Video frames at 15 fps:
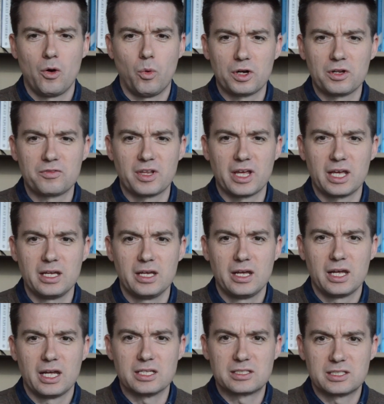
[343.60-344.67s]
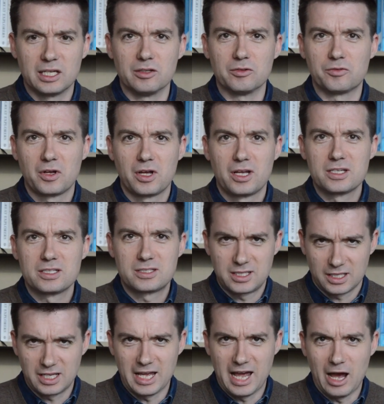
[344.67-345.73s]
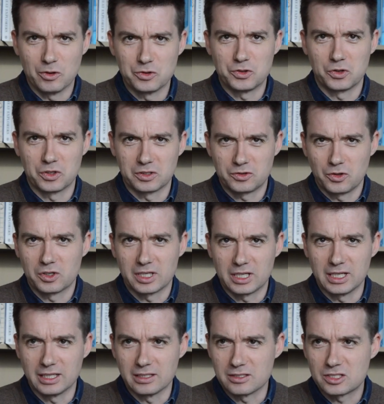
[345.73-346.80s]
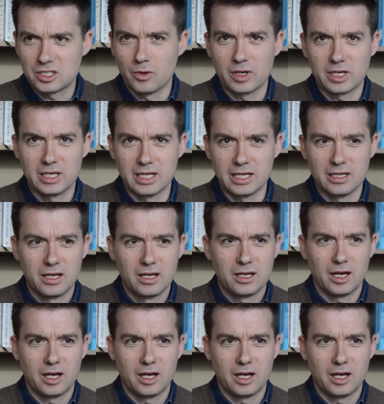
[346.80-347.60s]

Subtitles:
What if they, instead of sticking out doggedly and stoically